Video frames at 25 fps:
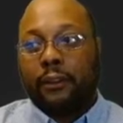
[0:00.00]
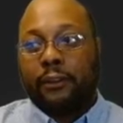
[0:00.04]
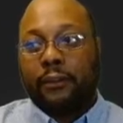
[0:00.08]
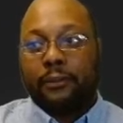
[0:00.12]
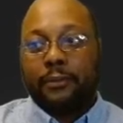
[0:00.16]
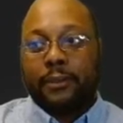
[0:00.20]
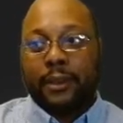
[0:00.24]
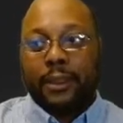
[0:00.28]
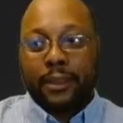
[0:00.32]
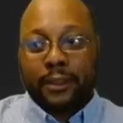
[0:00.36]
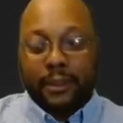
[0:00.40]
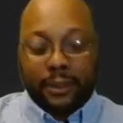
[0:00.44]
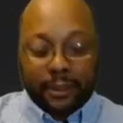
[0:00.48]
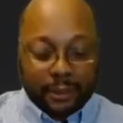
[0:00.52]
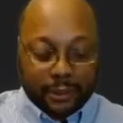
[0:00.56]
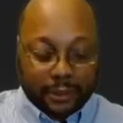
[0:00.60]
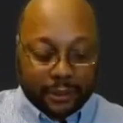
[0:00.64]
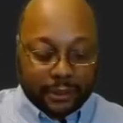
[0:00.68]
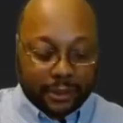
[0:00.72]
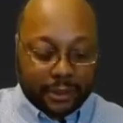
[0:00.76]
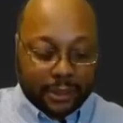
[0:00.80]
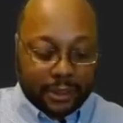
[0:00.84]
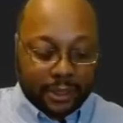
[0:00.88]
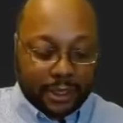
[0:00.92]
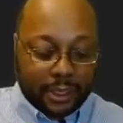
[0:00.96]

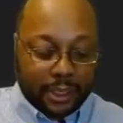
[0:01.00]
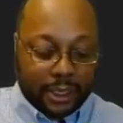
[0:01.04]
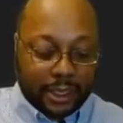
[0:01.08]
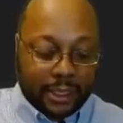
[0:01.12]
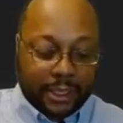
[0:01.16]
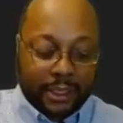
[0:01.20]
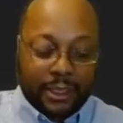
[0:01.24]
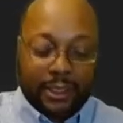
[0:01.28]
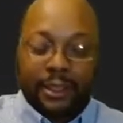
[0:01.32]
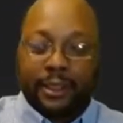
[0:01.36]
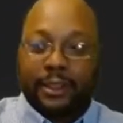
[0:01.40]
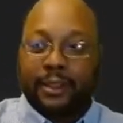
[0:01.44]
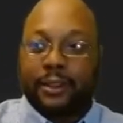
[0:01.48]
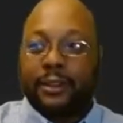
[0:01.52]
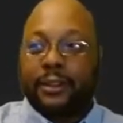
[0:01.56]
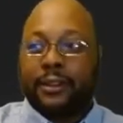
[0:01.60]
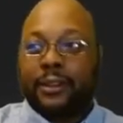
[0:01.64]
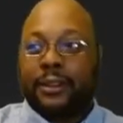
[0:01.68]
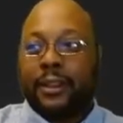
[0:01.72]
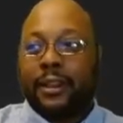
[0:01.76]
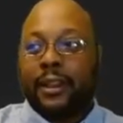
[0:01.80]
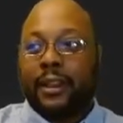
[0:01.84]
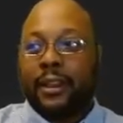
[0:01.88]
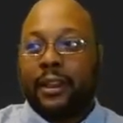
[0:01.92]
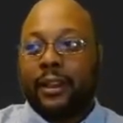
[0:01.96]
basically I can
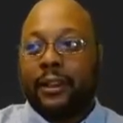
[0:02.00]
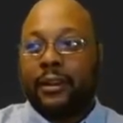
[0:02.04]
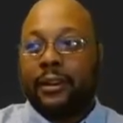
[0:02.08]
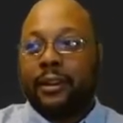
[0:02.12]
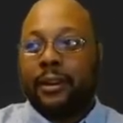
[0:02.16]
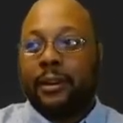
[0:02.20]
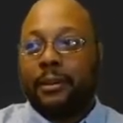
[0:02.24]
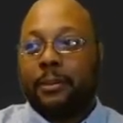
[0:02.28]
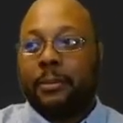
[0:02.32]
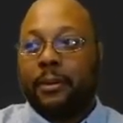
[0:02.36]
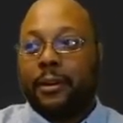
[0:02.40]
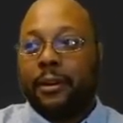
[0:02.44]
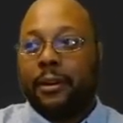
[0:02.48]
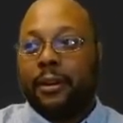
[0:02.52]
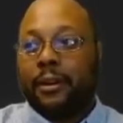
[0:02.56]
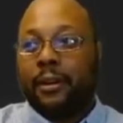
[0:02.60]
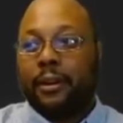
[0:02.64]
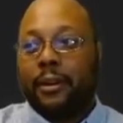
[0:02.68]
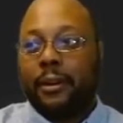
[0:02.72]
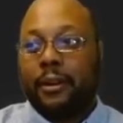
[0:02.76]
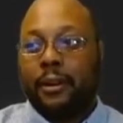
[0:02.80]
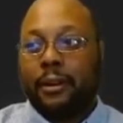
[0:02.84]
say a number,